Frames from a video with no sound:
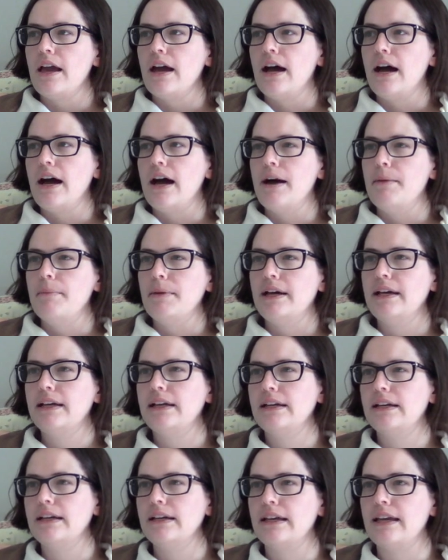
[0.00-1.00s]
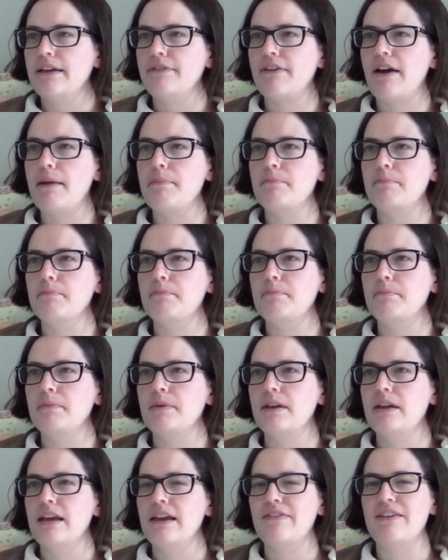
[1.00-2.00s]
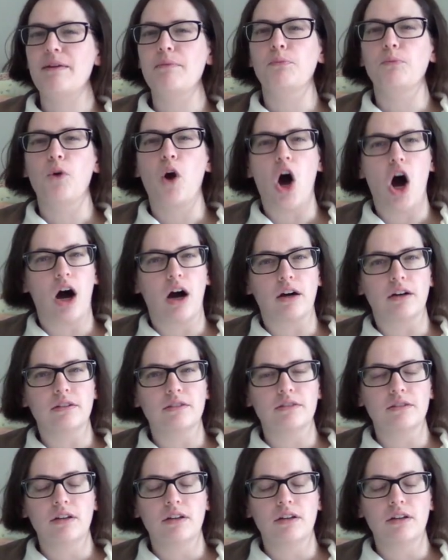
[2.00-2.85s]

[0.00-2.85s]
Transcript: if I'm wrong.